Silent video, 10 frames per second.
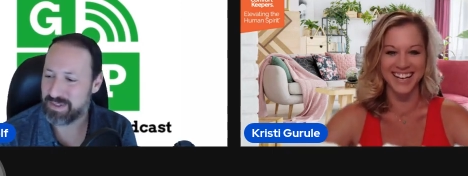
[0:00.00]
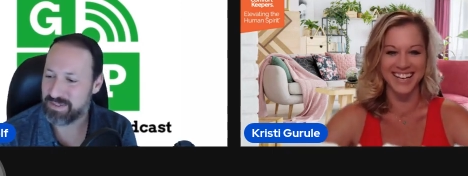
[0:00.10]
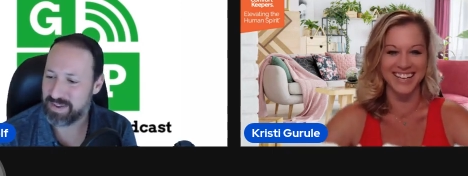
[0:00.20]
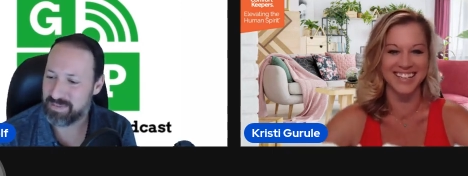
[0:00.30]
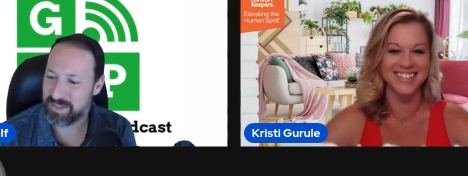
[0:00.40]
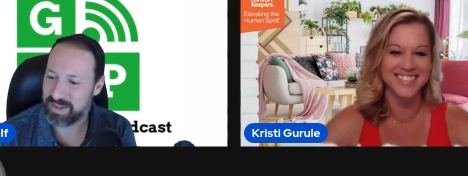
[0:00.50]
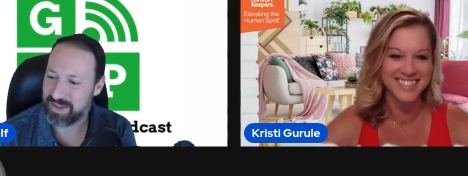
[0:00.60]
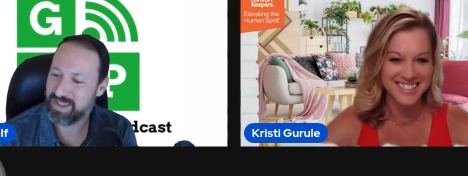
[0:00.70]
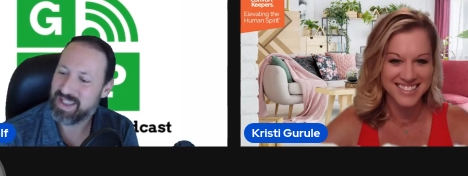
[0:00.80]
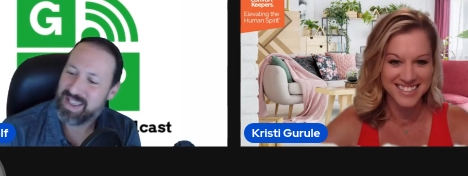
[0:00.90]
Speaker 1: with the
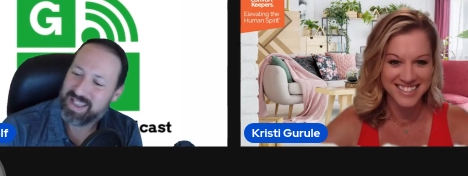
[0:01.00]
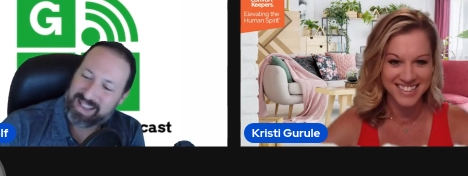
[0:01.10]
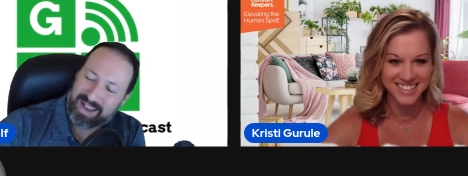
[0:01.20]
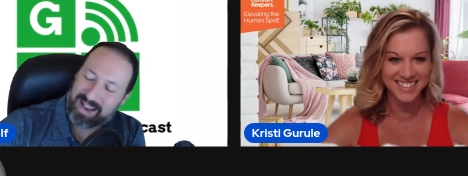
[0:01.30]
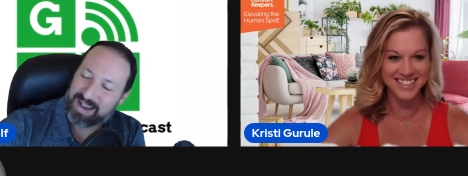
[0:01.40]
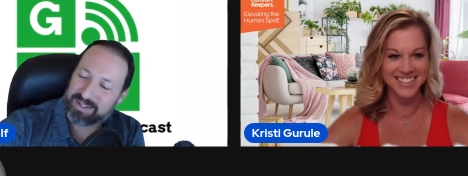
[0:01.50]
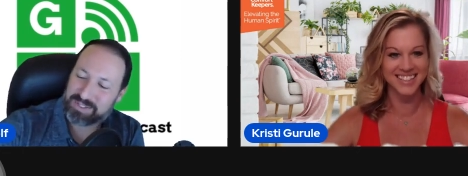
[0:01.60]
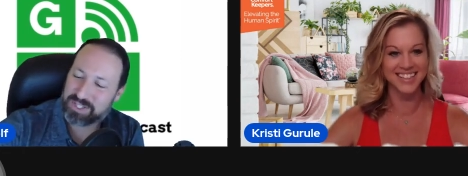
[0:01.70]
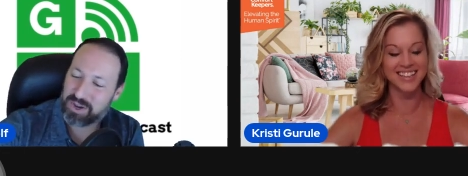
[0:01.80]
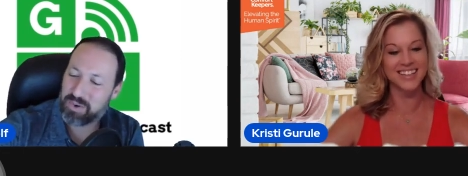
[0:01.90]
family. Uh,
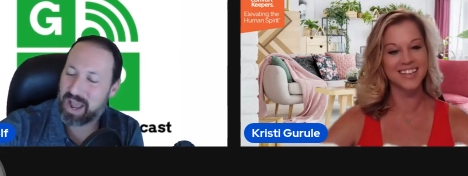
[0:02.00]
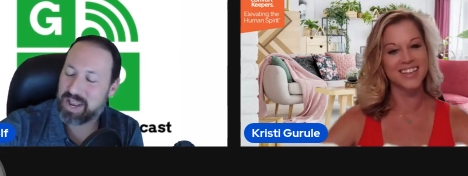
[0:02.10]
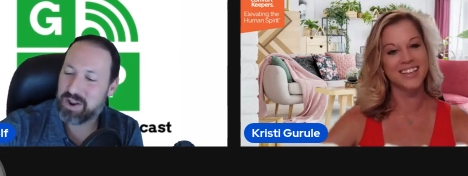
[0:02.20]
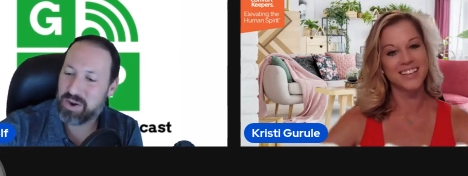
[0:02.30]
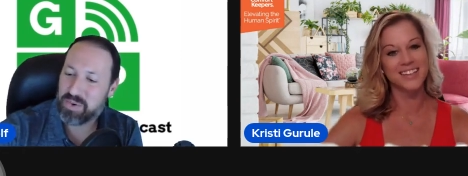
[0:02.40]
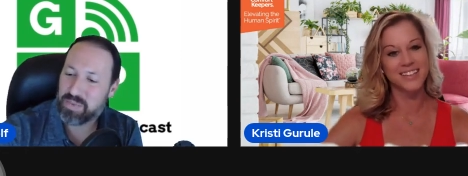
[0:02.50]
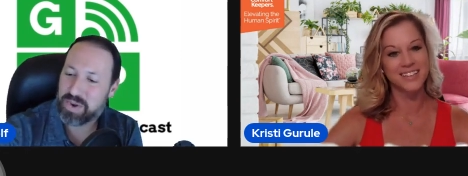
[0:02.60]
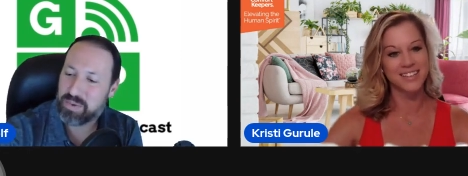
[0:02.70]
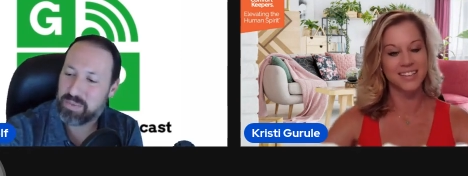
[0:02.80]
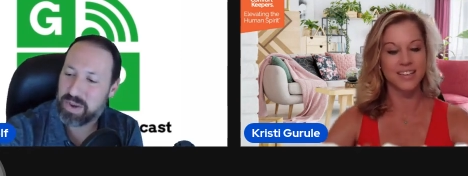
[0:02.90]
so I know
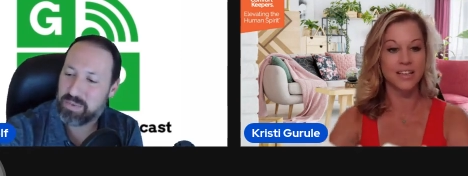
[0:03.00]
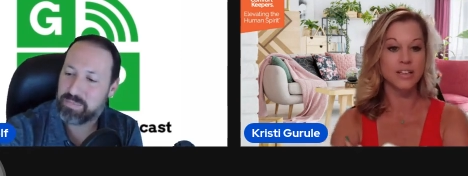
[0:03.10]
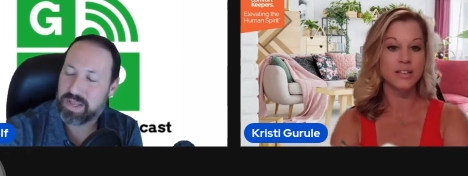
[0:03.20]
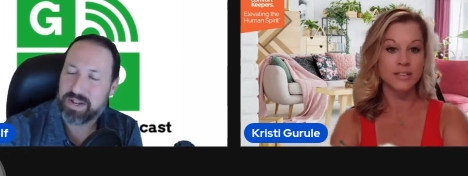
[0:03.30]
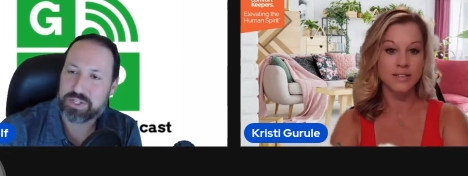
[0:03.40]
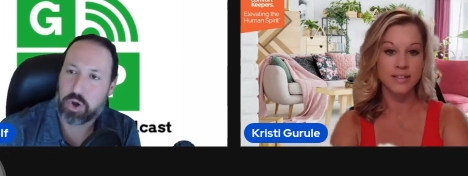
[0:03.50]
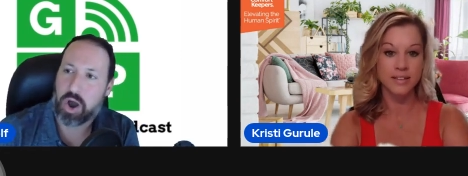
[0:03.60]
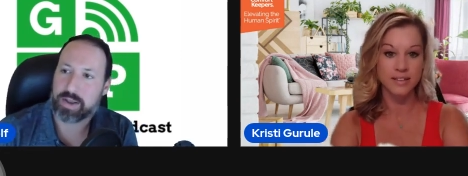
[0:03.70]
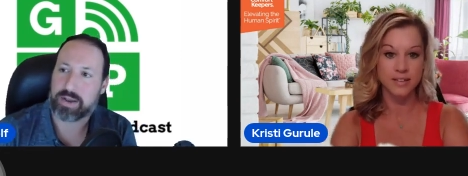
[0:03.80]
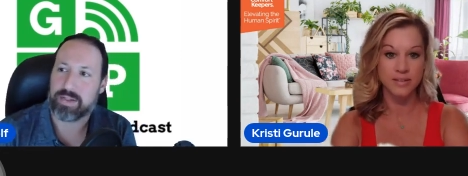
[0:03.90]
we we've been
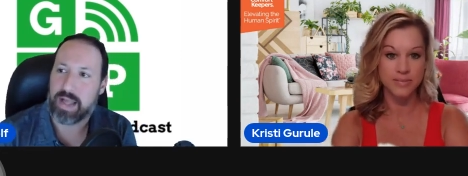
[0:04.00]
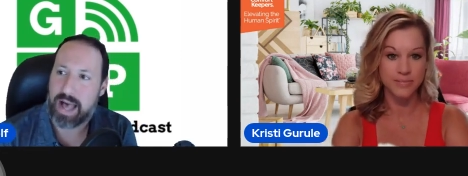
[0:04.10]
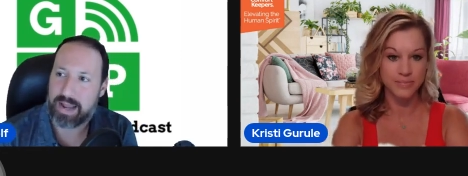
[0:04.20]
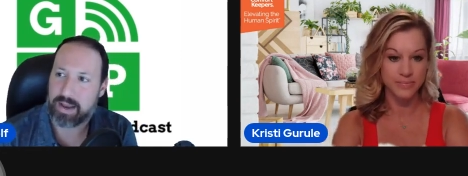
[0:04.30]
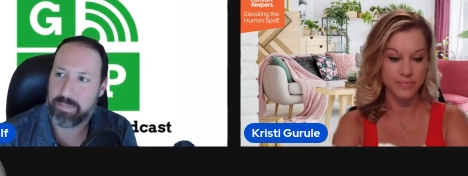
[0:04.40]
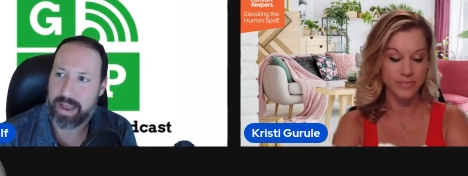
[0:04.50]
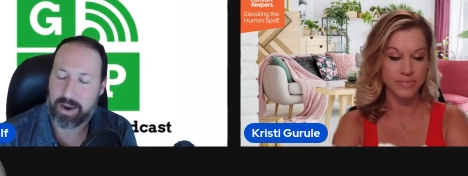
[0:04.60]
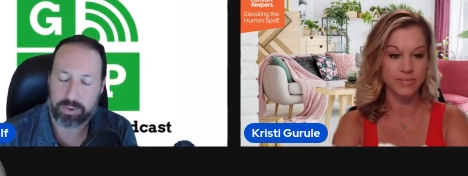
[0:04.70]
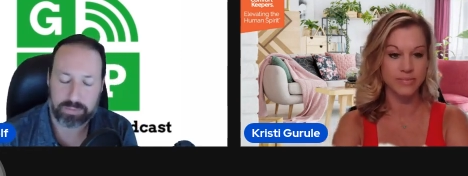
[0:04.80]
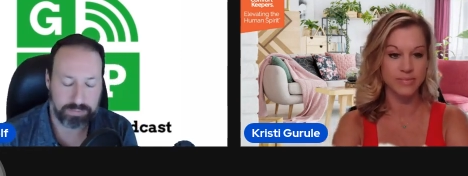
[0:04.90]
talking a lot
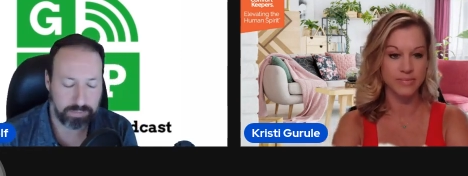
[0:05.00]
about